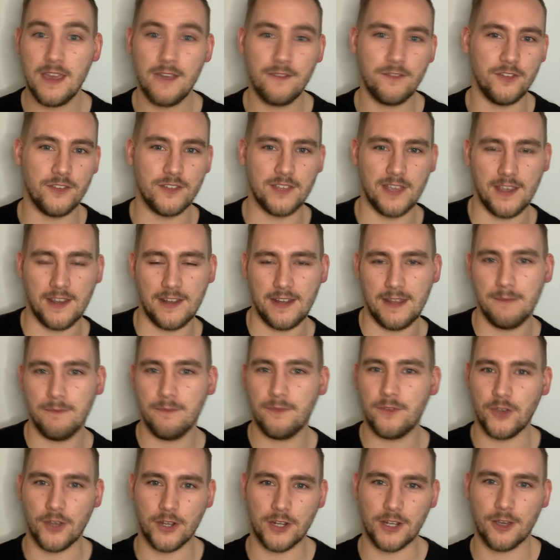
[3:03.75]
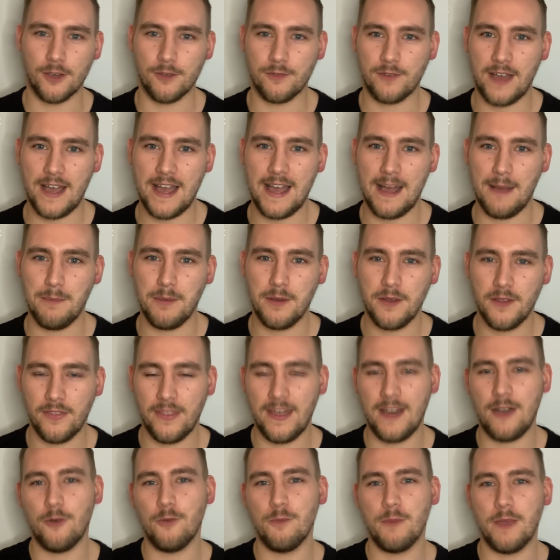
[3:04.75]
If you've taken INF, you're going to go for app.
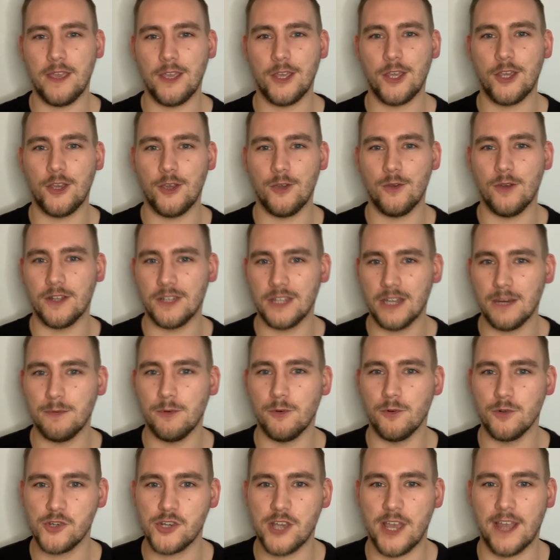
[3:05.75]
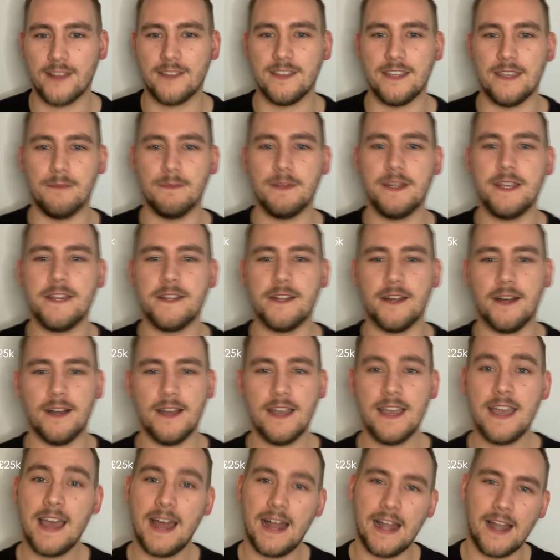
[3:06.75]
That will make you a double CHEK team leader.
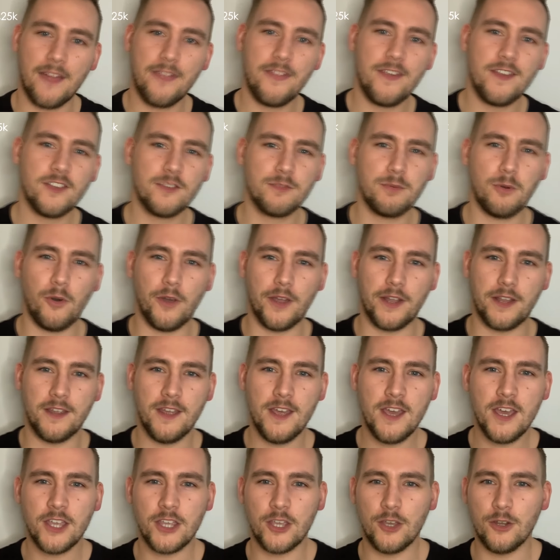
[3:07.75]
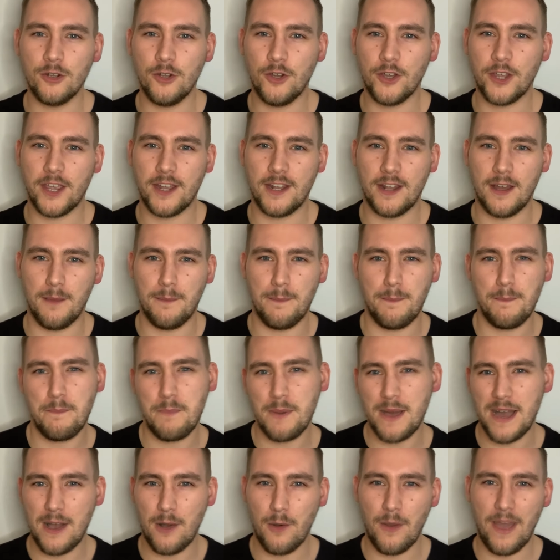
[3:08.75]
At this point, you're looking at
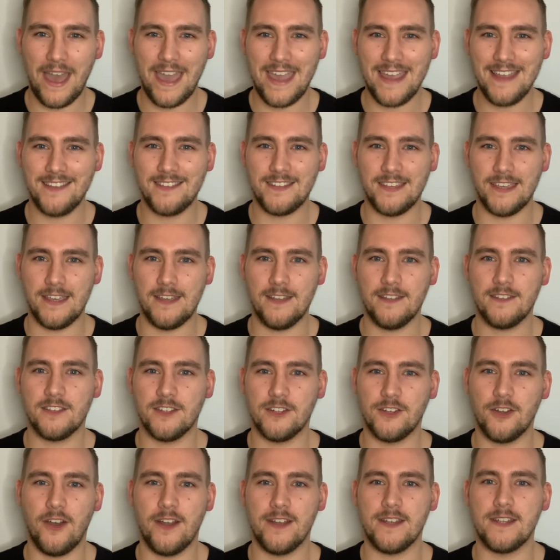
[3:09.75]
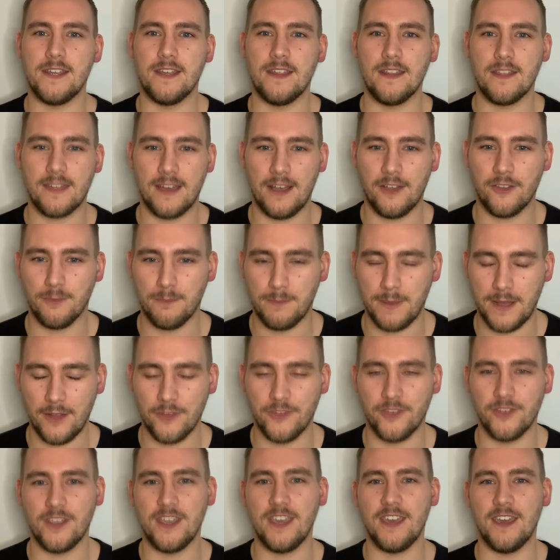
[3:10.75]
about 80 to 90,000
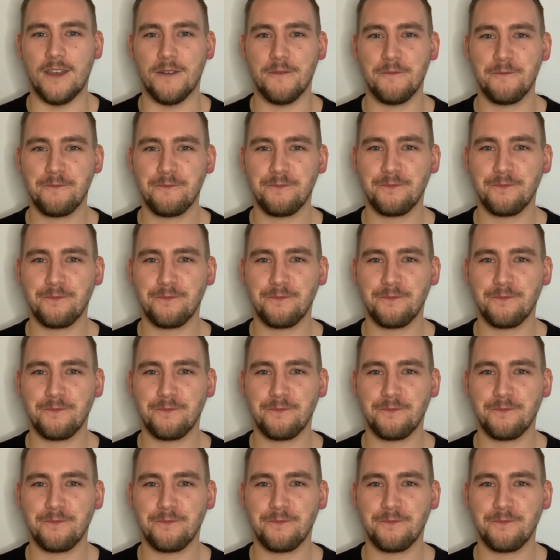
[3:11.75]
pounds a year.